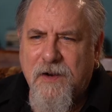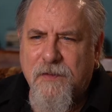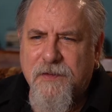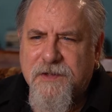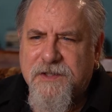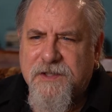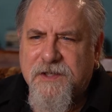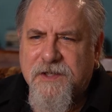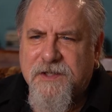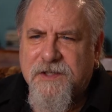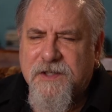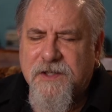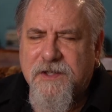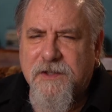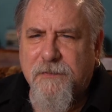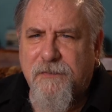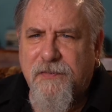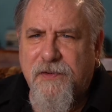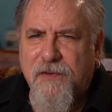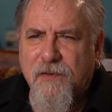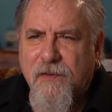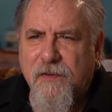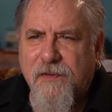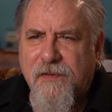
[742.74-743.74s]
know, it's just such a
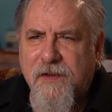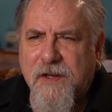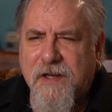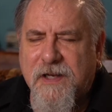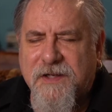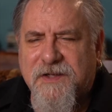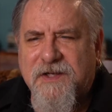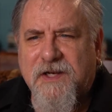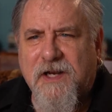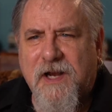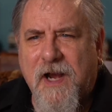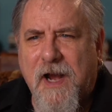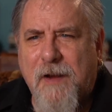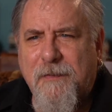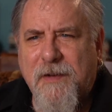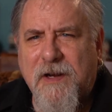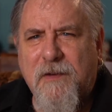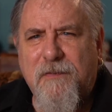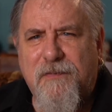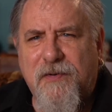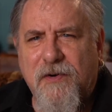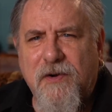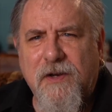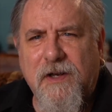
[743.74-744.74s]
pure thing. It's
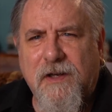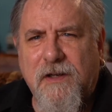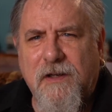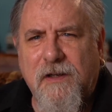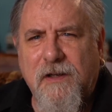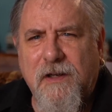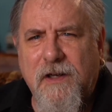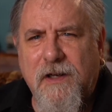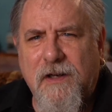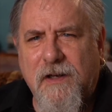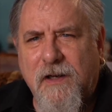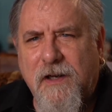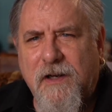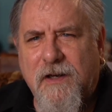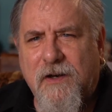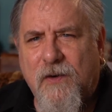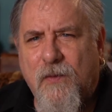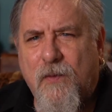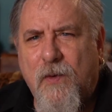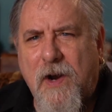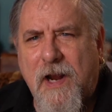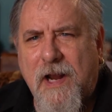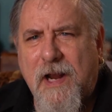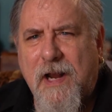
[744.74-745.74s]
comic book in a
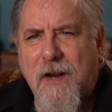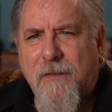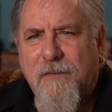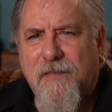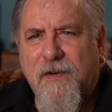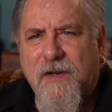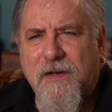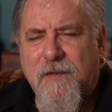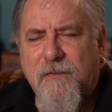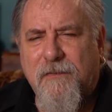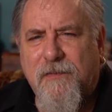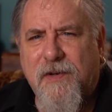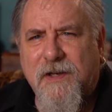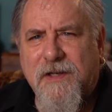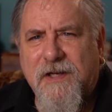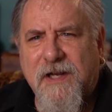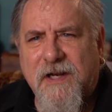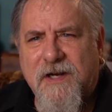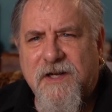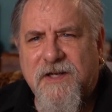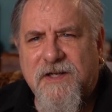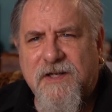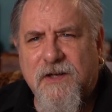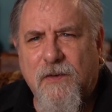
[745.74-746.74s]
way, but
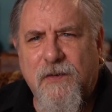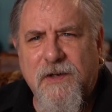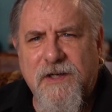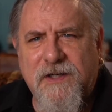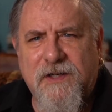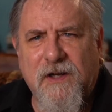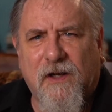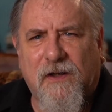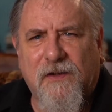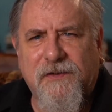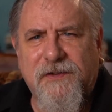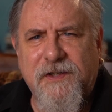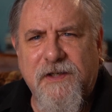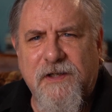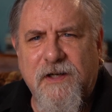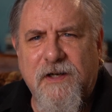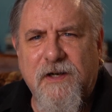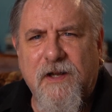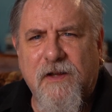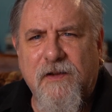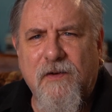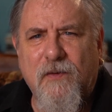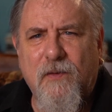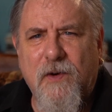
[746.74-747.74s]
yet it's so adult in
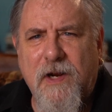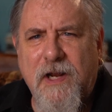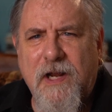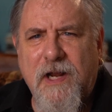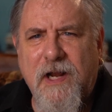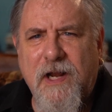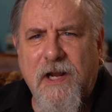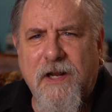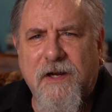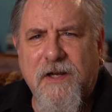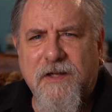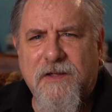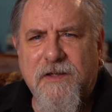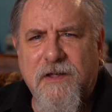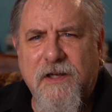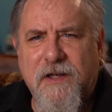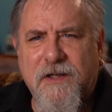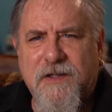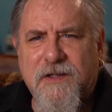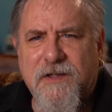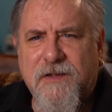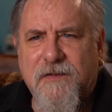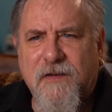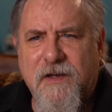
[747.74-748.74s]
another way, and
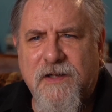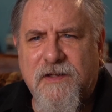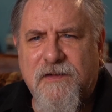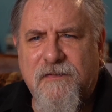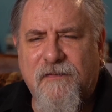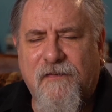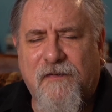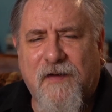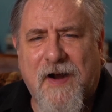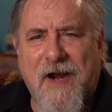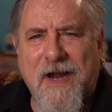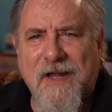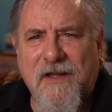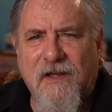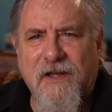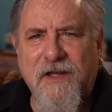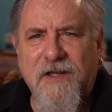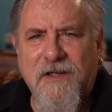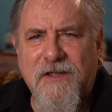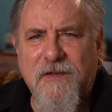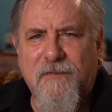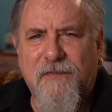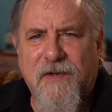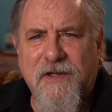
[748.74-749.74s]
it's
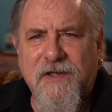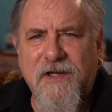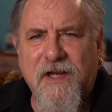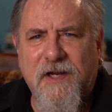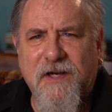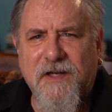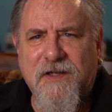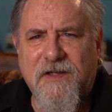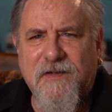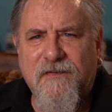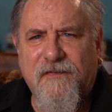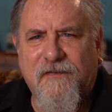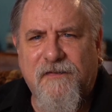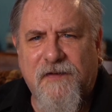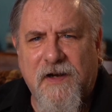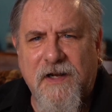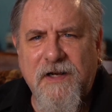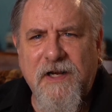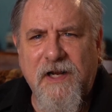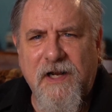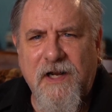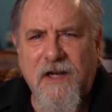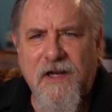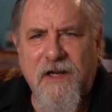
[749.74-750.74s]
violent, but yet it's
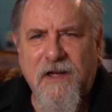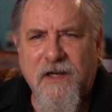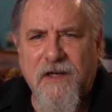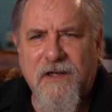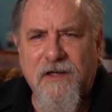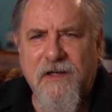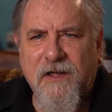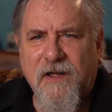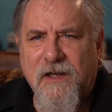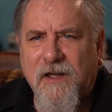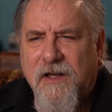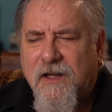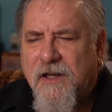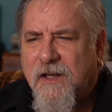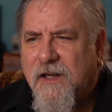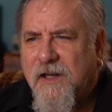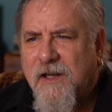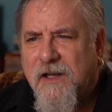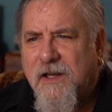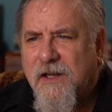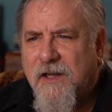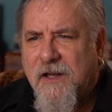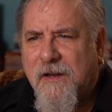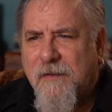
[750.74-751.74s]
funny,
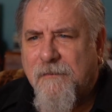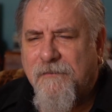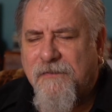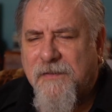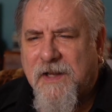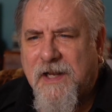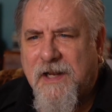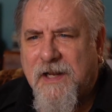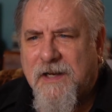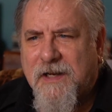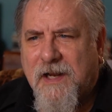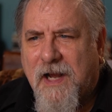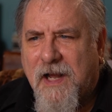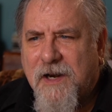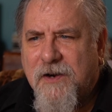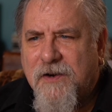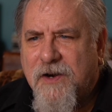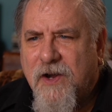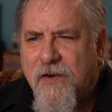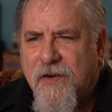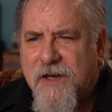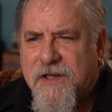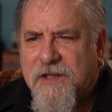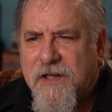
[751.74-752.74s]
and I don't
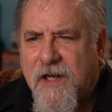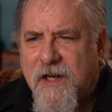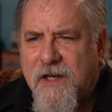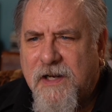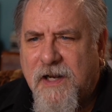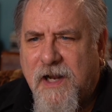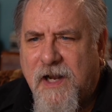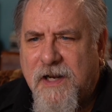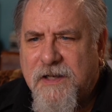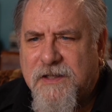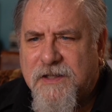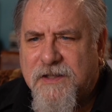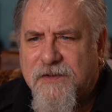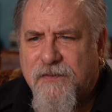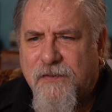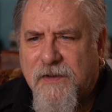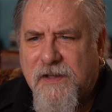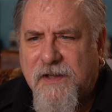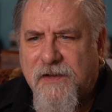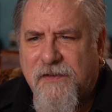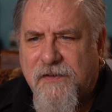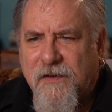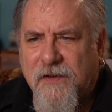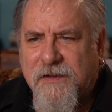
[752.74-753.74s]
know. I just
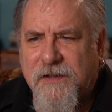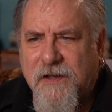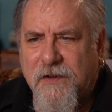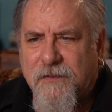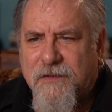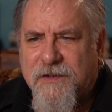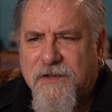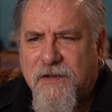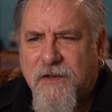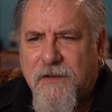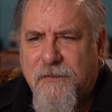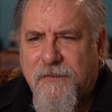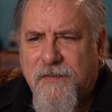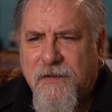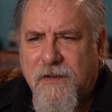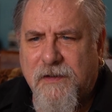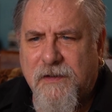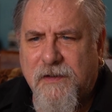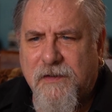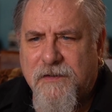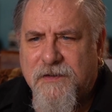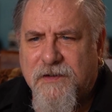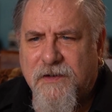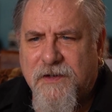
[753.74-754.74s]
really thought that it was going
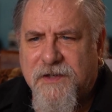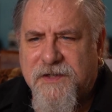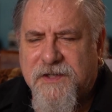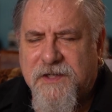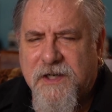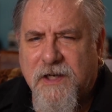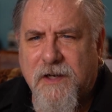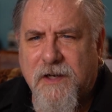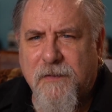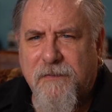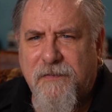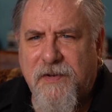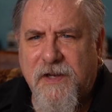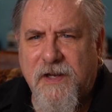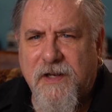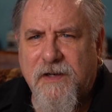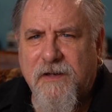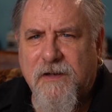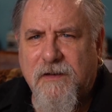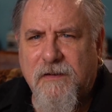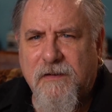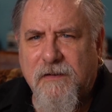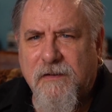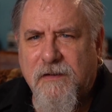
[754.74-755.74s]
to stick a
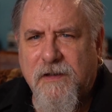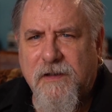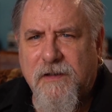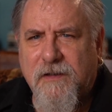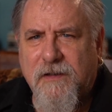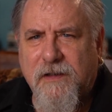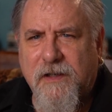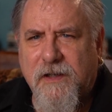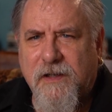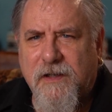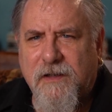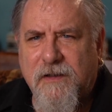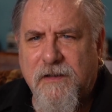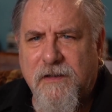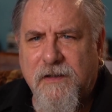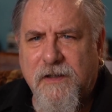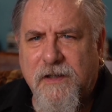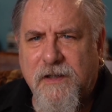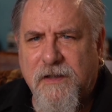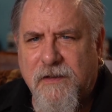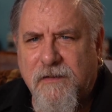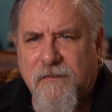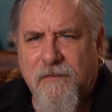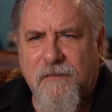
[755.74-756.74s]
pin
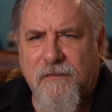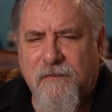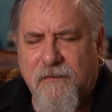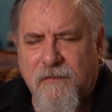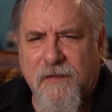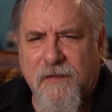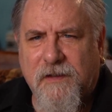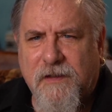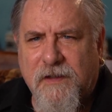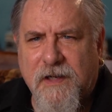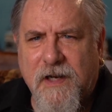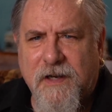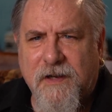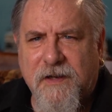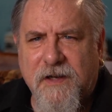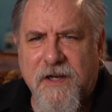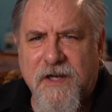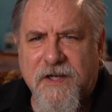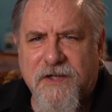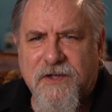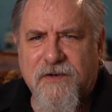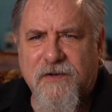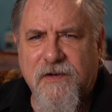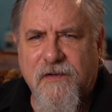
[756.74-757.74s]
in kind of the
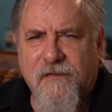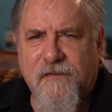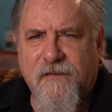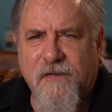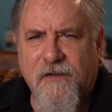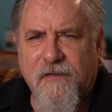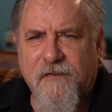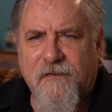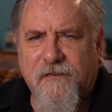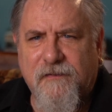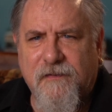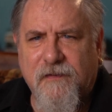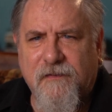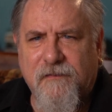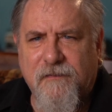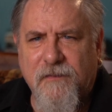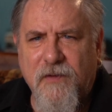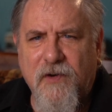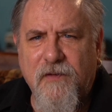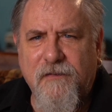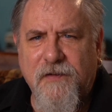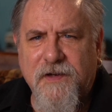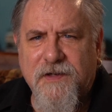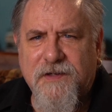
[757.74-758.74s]
history of
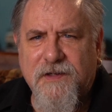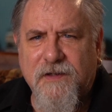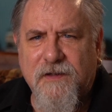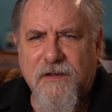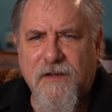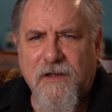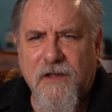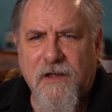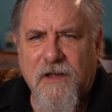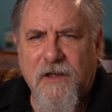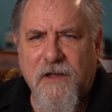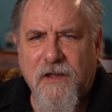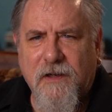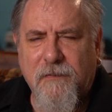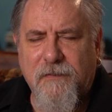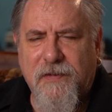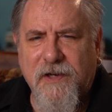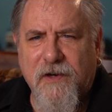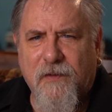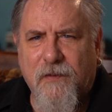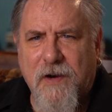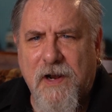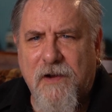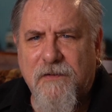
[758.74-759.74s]
movies and
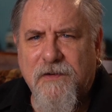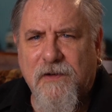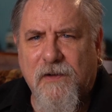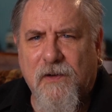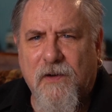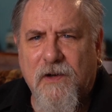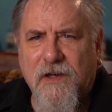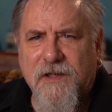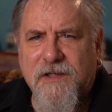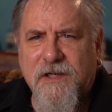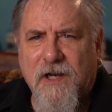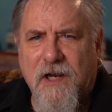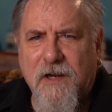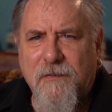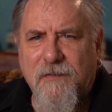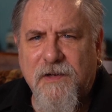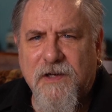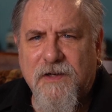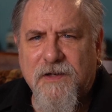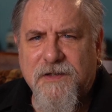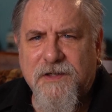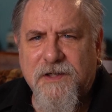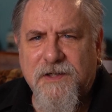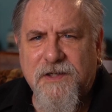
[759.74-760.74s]
be around a long time,
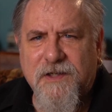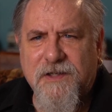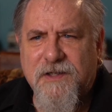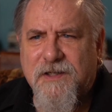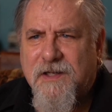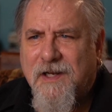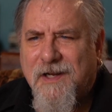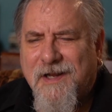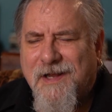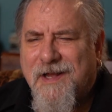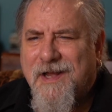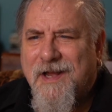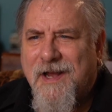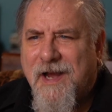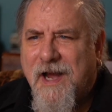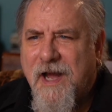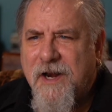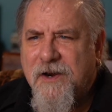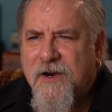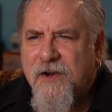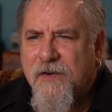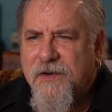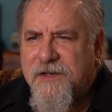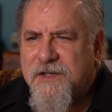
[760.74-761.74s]
because it just, I
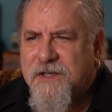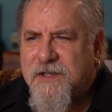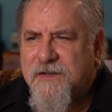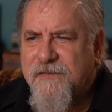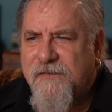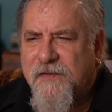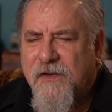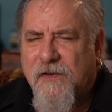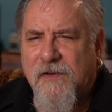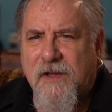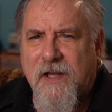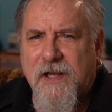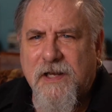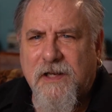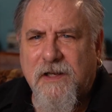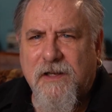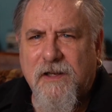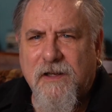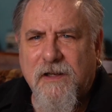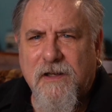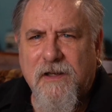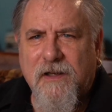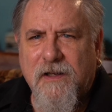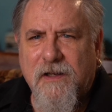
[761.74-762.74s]
don't know. It just felt
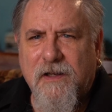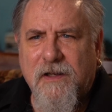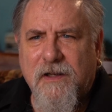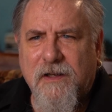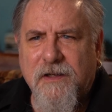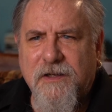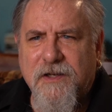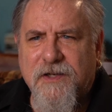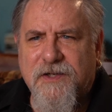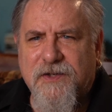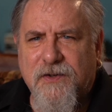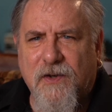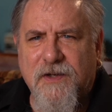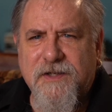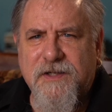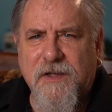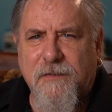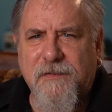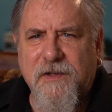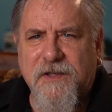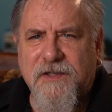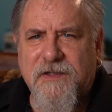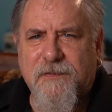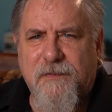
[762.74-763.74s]
like you saw
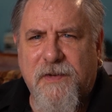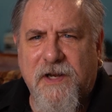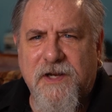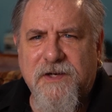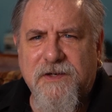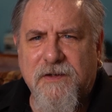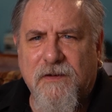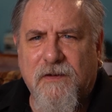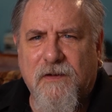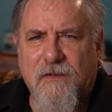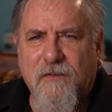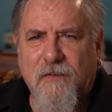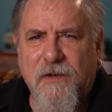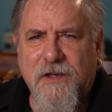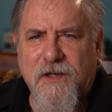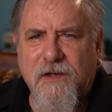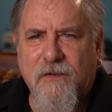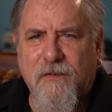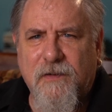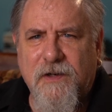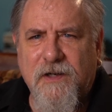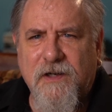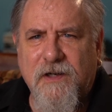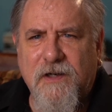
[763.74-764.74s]
something special when
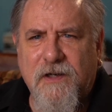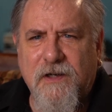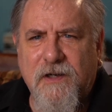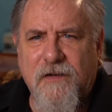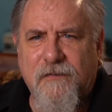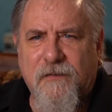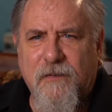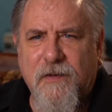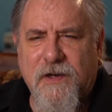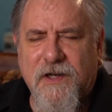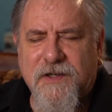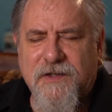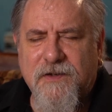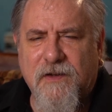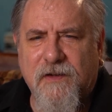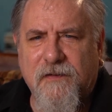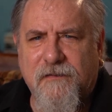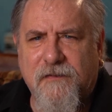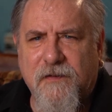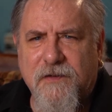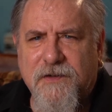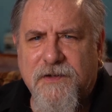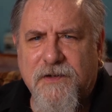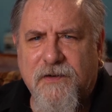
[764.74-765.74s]
you even when I saw the
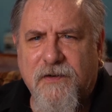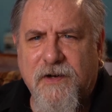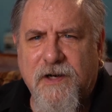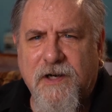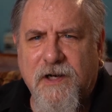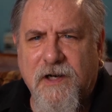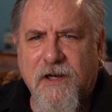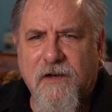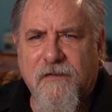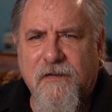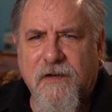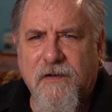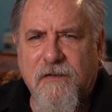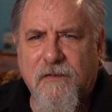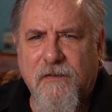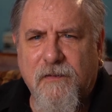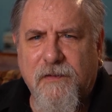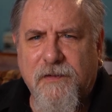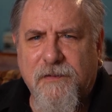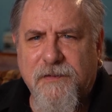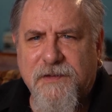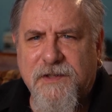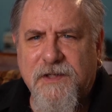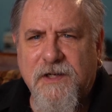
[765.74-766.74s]
first screening of it when it was